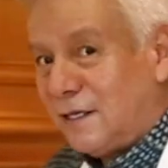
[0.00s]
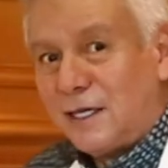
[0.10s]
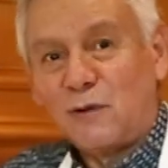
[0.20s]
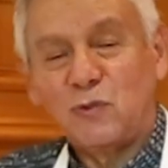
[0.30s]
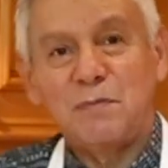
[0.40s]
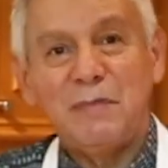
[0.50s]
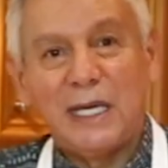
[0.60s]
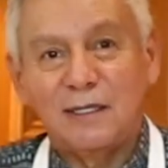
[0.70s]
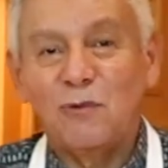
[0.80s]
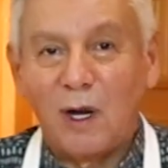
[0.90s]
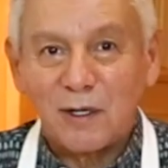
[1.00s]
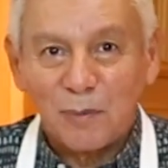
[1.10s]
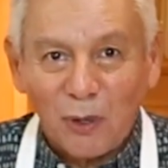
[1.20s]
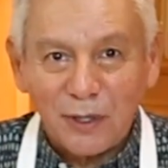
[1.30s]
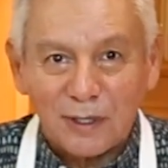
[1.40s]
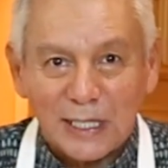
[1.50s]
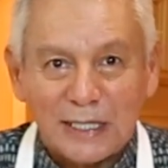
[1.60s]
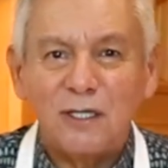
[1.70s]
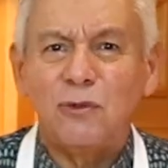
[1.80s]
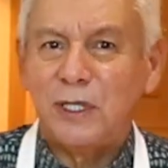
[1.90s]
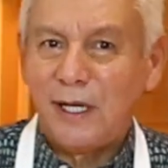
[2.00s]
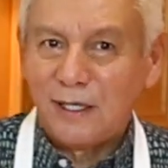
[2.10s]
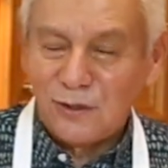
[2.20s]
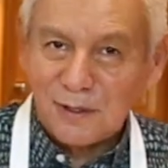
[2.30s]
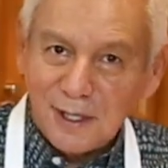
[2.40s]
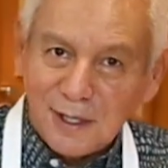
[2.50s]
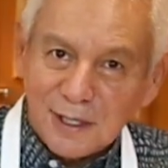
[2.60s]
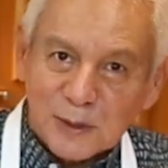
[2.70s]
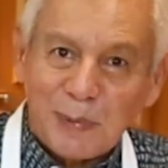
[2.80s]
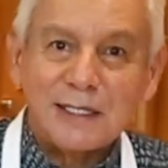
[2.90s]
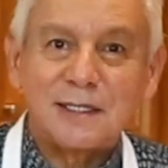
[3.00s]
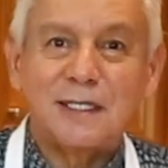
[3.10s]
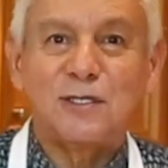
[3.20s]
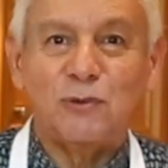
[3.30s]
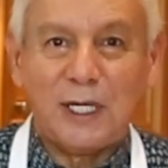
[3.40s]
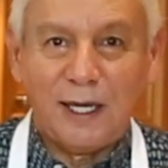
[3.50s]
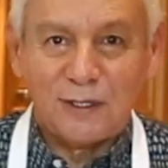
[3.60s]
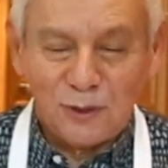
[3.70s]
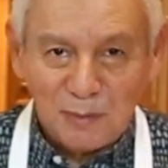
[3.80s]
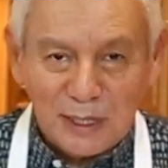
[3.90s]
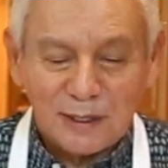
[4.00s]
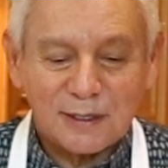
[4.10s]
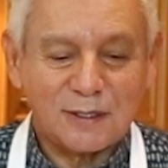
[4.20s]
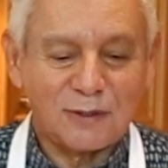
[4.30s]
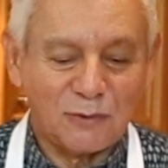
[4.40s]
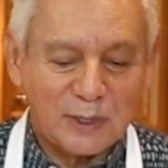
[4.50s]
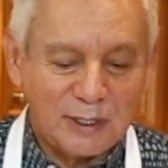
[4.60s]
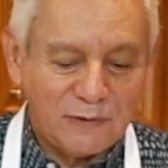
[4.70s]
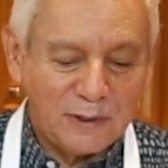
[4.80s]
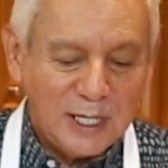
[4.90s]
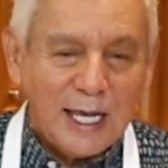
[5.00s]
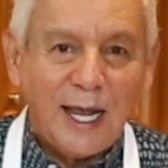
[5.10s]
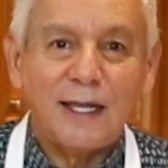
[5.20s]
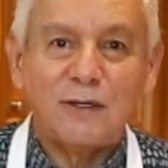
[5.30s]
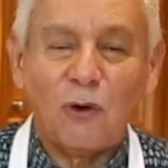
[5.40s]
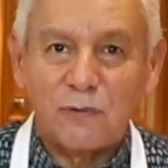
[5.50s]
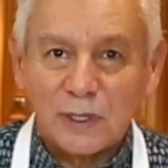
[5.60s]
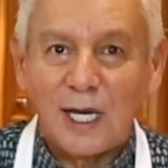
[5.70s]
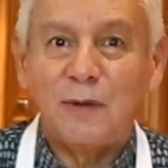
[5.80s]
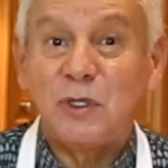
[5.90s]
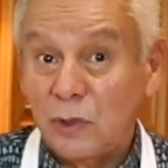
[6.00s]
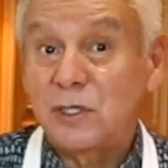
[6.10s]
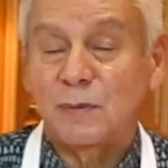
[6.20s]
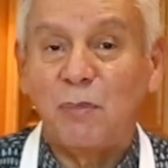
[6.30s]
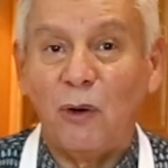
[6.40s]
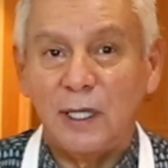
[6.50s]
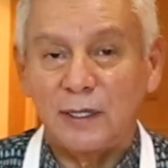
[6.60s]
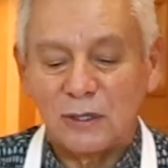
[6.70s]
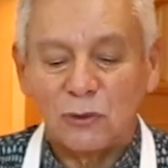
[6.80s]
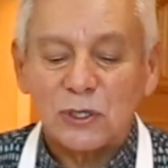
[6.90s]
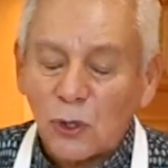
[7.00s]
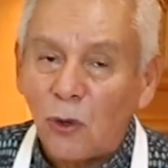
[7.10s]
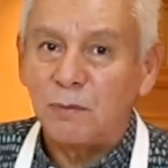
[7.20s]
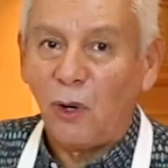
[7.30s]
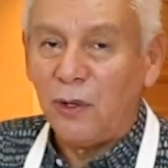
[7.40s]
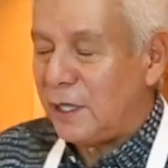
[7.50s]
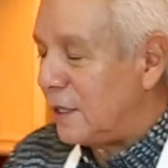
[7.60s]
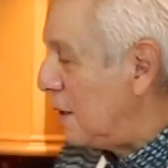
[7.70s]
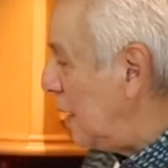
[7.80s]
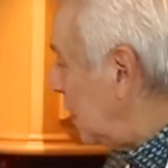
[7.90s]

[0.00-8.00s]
then that would make the water boil, and then you would add your spices, you would add your meats or whatever, and over time you would just boil it. So stone boiling